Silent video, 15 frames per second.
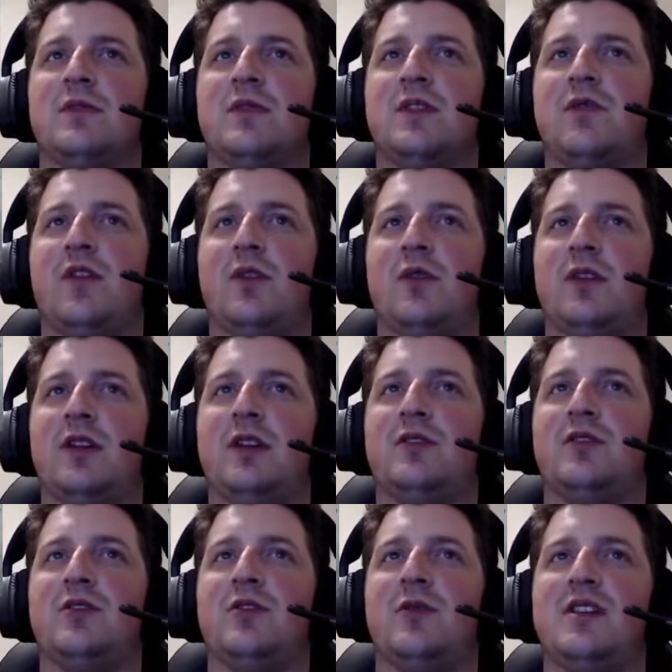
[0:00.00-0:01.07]
the following
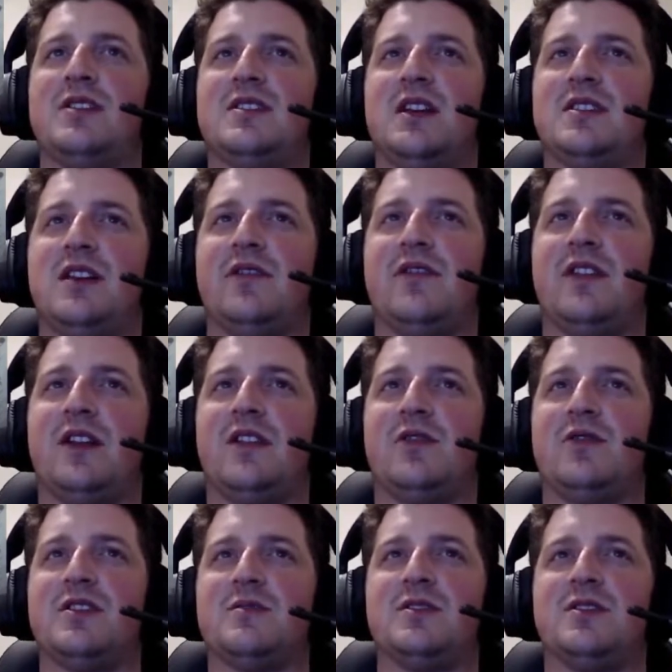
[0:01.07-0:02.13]
2 Wednesdays after that are
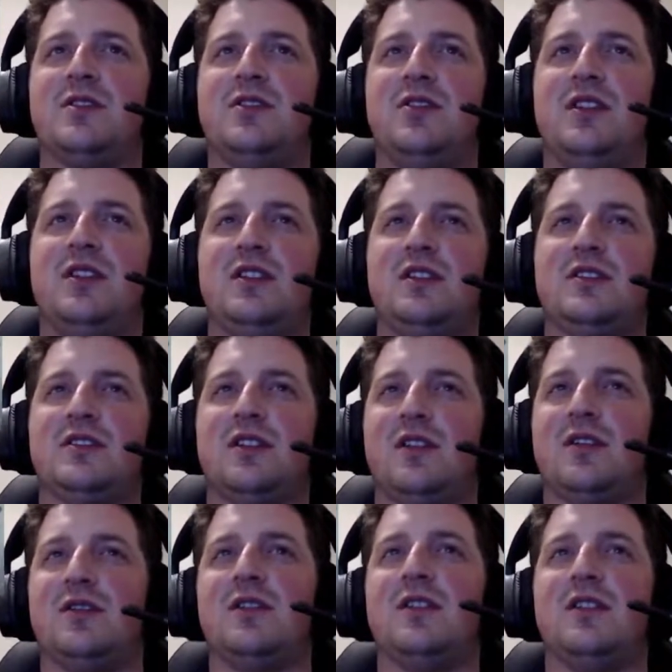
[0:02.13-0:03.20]
Christmas and New Year's,
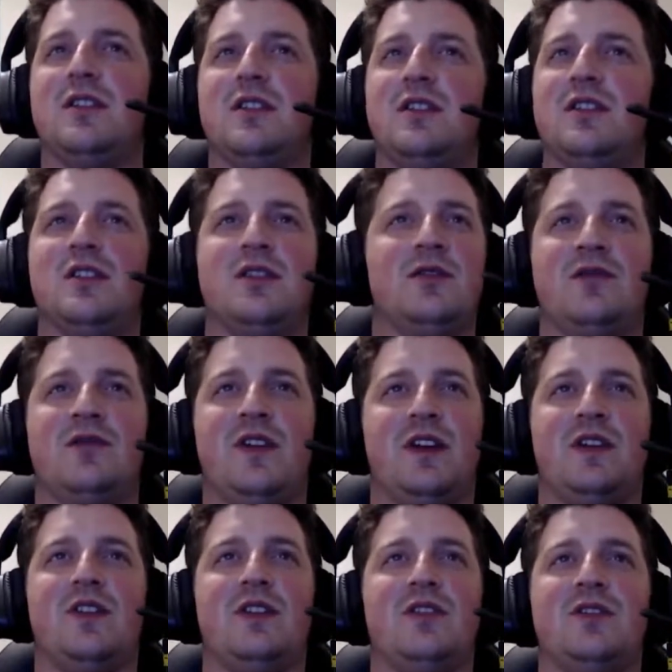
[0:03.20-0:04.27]
so
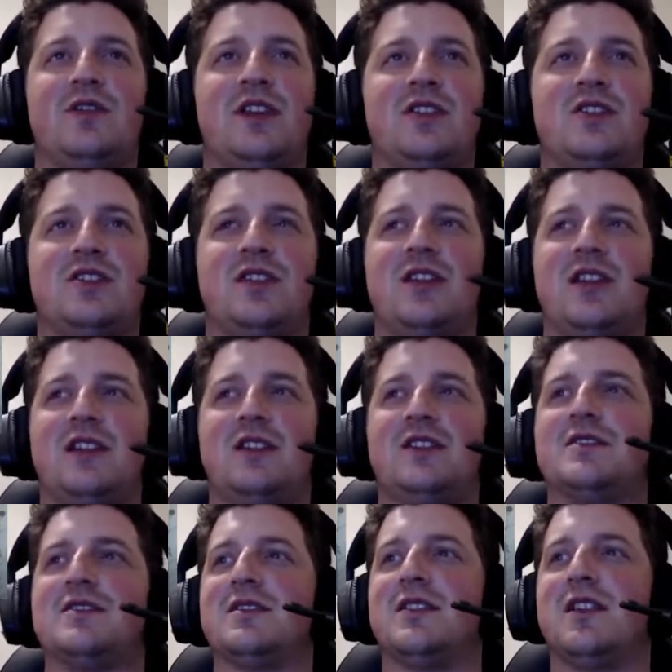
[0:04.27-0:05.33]
fucking not doing that shit then.
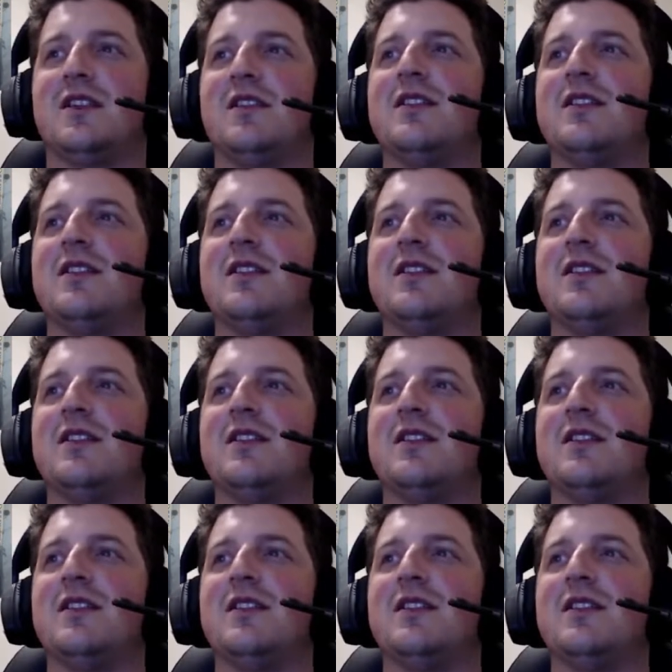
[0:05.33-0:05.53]
So,